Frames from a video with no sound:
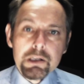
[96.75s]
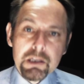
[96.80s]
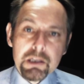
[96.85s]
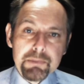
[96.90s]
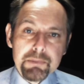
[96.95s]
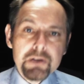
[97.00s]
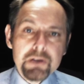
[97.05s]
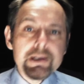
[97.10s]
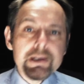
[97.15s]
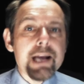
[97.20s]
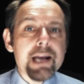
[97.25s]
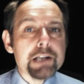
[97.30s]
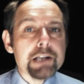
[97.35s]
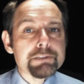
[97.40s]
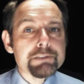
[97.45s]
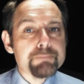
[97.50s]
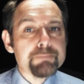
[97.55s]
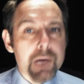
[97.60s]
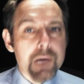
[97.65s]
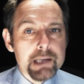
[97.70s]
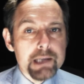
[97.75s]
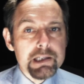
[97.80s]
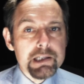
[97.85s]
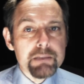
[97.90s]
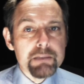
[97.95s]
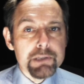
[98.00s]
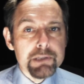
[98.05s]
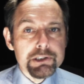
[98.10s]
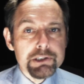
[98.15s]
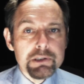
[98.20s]
communication by the
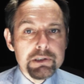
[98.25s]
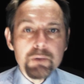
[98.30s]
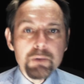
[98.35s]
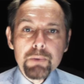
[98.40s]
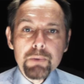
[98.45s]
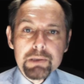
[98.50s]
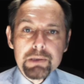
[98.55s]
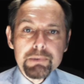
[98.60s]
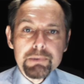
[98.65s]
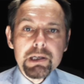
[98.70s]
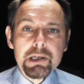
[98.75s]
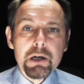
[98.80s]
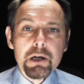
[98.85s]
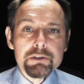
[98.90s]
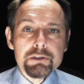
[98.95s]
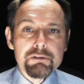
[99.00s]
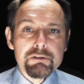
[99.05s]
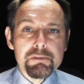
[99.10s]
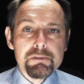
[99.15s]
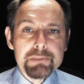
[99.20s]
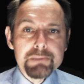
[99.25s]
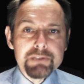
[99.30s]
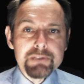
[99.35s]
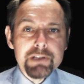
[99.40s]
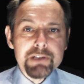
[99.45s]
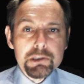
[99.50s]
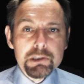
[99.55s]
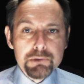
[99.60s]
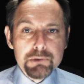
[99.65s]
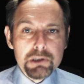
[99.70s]
Commission with regard to
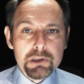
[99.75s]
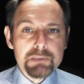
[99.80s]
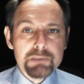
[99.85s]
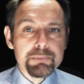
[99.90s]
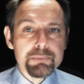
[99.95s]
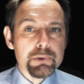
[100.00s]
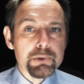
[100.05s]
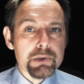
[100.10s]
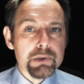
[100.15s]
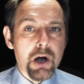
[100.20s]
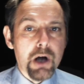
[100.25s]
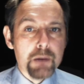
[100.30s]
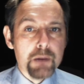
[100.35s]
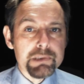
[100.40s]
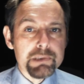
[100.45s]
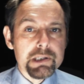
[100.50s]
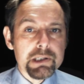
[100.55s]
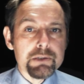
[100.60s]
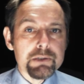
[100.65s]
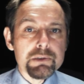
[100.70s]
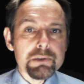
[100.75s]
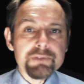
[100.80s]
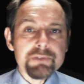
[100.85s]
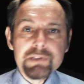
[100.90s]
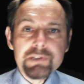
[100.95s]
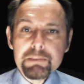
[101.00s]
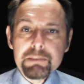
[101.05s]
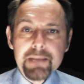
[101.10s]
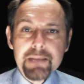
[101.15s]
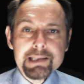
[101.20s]
removing cross-border obstacles
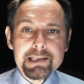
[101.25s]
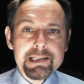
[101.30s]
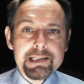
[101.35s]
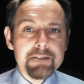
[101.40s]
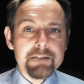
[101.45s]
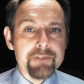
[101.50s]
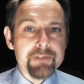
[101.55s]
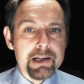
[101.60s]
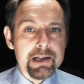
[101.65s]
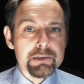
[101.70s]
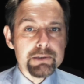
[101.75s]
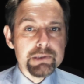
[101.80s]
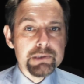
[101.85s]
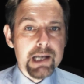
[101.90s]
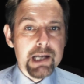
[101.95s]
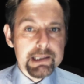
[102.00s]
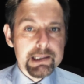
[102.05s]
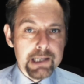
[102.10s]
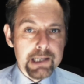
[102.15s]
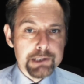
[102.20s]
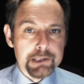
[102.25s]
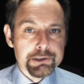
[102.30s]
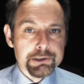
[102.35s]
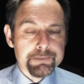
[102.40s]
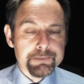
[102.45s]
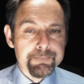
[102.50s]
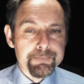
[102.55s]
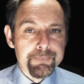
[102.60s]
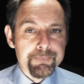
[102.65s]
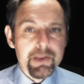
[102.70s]
for domestic vehicle
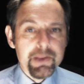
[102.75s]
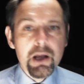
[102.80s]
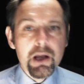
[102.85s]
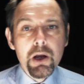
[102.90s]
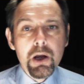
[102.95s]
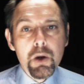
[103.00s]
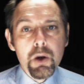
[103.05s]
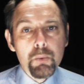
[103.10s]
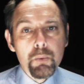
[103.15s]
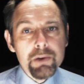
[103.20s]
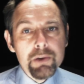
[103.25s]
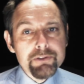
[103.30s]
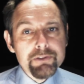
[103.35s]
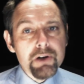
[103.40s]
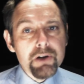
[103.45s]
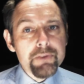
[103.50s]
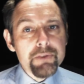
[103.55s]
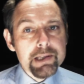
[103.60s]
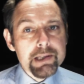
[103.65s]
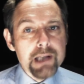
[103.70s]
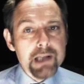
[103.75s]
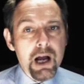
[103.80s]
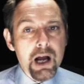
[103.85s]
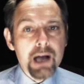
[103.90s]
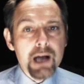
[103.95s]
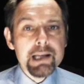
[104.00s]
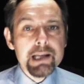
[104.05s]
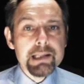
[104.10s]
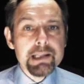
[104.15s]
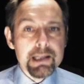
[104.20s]
taxation. We've got this
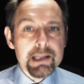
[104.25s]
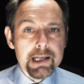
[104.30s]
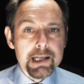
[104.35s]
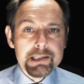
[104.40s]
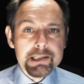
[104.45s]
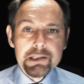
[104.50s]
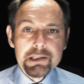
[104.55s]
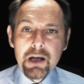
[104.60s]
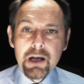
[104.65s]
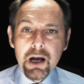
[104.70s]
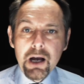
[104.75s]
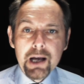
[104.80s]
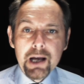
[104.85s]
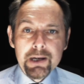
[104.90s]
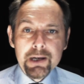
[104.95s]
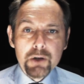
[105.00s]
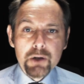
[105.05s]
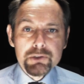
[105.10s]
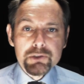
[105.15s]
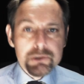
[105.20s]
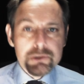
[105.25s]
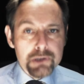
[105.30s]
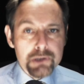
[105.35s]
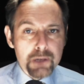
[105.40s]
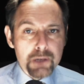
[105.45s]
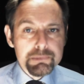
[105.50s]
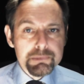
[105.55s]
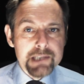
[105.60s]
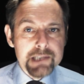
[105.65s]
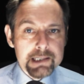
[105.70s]
high in the list in our
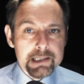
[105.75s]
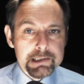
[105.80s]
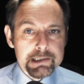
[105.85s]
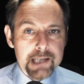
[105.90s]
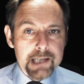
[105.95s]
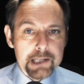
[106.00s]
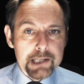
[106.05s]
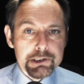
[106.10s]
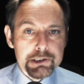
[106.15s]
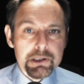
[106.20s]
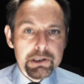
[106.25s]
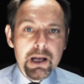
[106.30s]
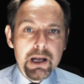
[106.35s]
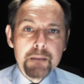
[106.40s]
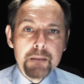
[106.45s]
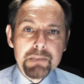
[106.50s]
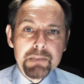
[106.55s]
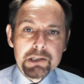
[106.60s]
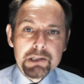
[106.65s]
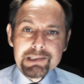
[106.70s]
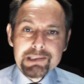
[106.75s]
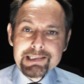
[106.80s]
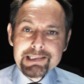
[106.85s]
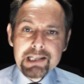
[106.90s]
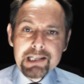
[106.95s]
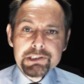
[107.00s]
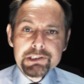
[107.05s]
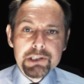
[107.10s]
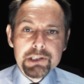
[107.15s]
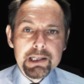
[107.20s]
top 10 section because
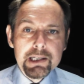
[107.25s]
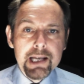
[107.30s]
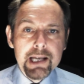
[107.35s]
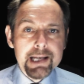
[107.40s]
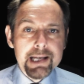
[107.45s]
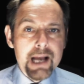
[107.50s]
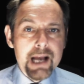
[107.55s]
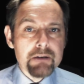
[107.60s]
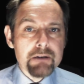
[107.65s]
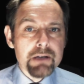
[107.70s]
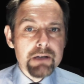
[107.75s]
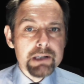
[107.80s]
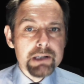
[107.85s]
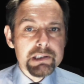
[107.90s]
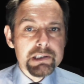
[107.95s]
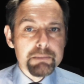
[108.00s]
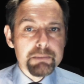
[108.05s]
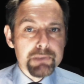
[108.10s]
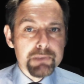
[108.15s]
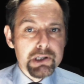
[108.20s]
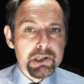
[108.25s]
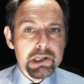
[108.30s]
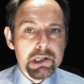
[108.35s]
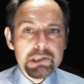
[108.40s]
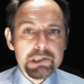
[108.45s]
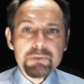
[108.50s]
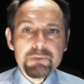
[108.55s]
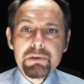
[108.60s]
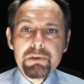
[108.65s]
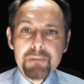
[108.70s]
essentially it outlines the
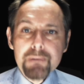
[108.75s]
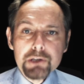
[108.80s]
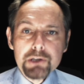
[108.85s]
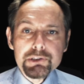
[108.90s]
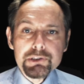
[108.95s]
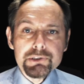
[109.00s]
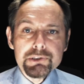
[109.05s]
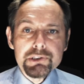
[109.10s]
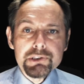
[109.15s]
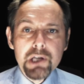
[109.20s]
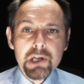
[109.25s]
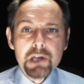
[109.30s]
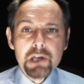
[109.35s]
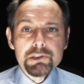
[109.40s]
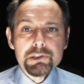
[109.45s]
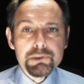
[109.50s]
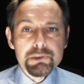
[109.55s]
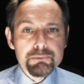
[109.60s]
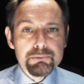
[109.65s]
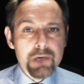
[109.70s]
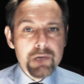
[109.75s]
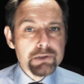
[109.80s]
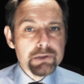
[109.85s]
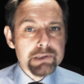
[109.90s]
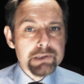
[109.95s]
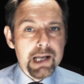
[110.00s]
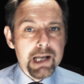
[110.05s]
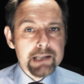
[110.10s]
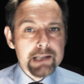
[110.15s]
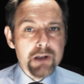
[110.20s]
precursory motions to road
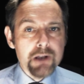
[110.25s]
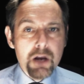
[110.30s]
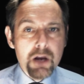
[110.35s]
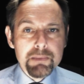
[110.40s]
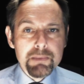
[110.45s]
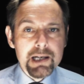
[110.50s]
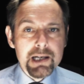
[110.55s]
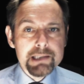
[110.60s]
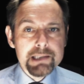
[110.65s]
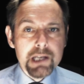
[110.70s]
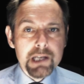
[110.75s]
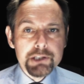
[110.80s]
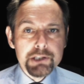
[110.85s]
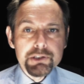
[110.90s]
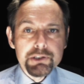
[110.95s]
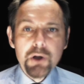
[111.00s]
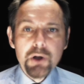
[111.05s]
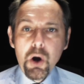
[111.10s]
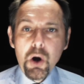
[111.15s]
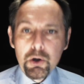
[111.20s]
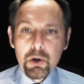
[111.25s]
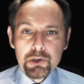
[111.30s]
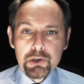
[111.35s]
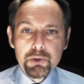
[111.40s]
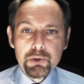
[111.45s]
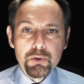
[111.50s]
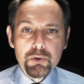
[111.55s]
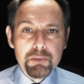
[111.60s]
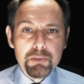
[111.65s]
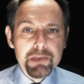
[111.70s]
tax harmonisation on a
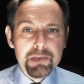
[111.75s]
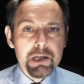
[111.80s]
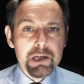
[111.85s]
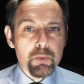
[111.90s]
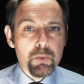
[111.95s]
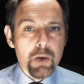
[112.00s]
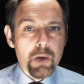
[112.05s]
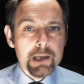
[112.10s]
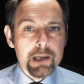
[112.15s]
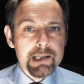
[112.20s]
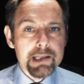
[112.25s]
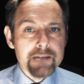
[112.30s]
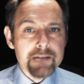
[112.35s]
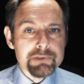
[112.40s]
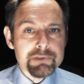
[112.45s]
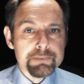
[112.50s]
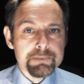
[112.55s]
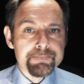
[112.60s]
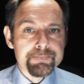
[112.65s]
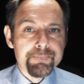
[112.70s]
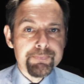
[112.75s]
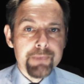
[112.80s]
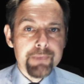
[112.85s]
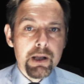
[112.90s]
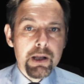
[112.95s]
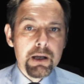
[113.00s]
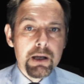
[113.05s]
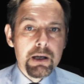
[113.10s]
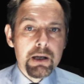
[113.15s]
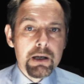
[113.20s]
European-wide level.
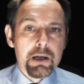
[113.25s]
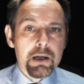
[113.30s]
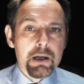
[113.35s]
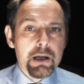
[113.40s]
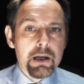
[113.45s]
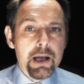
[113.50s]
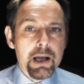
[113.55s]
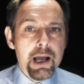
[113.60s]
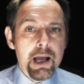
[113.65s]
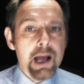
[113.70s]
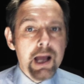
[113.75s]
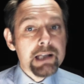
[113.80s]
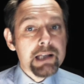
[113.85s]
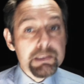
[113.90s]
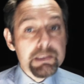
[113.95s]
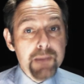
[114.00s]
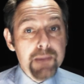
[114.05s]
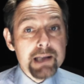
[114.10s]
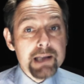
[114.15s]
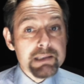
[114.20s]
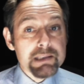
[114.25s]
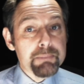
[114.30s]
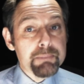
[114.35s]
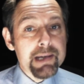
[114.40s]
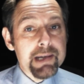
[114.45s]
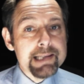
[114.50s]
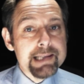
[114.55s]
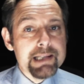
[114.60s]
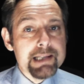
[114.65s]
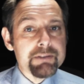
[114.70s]
Expect the
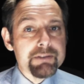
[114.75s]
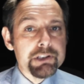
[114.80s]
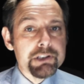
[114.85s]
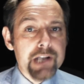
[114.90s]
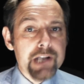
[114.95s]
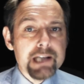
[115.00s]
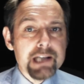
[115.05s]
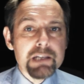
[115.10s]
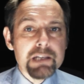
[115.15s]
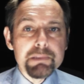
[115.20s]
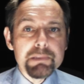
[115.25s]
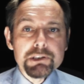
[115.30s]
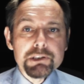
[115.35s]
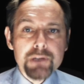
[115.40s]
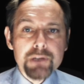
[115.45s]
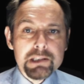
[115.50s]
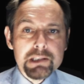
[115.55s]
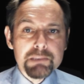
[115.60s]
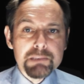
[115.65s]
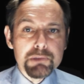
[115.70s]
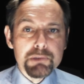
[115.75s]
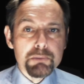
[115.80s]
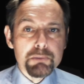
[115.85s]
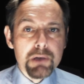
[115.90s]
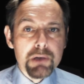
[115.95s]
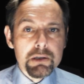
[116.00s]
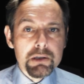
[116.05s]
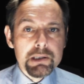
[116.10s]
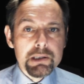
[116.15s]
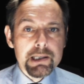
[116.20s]
biggest ever shake-up in transport
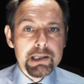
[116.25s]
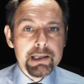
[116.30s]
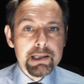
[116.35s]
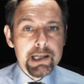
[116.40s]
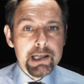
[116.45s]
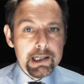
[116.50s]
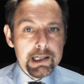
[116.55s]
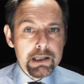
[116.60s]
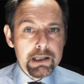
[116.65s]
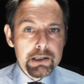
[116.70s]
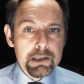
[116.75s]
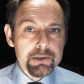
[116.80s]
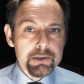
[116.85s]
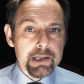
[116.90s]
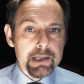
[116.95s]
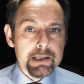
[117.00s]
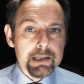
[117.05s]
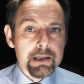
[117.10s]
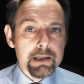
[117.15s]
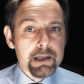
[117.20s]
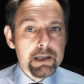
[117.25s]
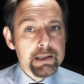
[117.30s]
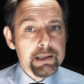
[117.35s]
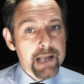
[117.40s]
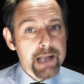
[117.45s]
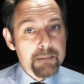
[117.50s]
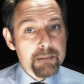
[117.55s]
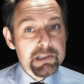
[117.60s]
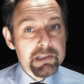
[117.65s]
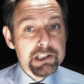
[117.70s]
policy, including
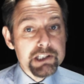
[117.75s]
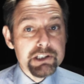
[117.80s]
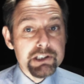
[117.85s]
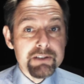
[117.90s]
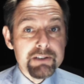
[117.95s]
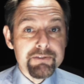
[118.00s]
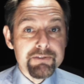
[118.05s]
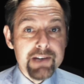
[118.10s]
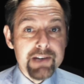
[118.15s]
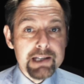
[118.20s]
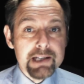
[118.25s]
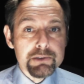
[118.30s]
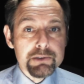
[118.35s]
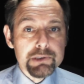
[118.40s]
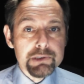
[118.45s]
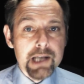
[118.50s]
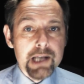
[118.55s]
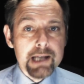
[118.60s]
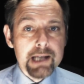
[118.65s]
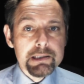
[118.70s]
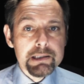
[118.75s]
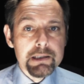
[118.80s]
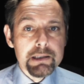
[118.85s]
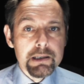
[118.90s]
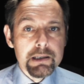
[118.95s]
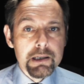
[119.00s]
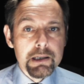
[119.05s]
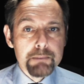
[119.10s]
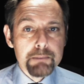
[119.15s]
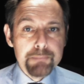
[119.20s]
the abolition of vehicle tax,
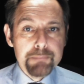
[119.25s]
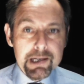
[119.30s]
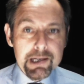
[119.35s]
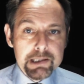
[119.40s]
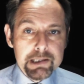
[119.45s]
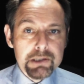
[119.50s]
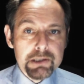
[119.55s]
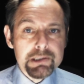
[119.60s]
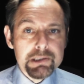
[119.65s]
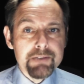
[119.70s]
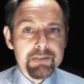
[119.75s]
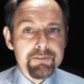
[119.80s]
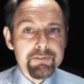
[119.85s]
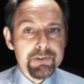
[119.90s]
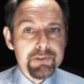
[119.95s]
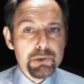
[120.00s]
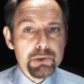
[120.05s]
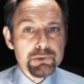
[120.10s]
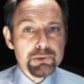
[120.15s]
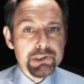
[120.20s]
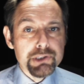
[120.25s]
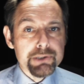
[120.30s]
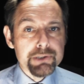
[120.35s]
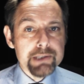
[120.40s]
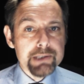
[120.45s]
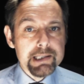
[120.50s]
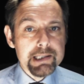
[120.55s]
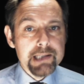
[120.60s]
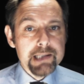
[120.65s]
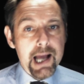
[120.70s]
big cuts in fuel
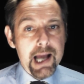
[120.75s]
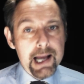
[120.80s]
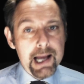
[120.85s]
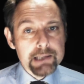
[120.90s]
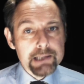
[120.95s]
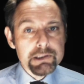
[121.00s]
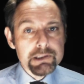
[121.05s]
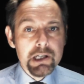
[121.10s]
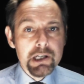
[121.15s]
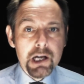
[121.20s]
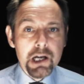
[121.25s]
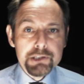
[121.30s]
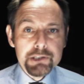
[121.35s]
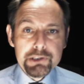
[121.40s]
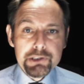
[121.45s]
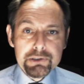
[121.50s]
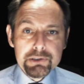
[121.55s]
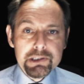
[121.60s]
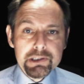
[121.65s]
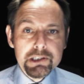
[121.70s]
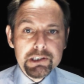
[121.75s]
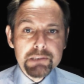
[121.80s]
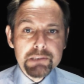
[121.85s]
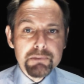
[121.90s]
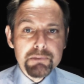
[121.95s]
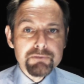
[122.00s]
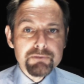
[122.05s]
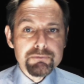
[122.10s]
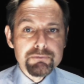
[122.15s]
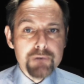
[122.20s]
duties, and a new
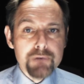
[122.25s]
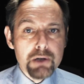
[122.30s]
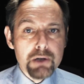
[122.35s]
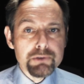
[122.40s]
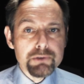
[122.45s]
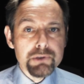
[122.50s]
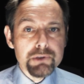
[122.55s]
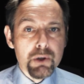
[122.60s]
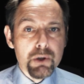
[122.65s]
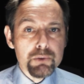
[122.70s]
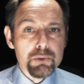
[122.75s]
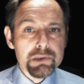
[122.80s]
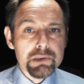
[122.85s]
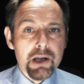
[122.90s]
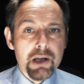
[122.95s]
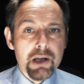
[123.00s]
system of road tolls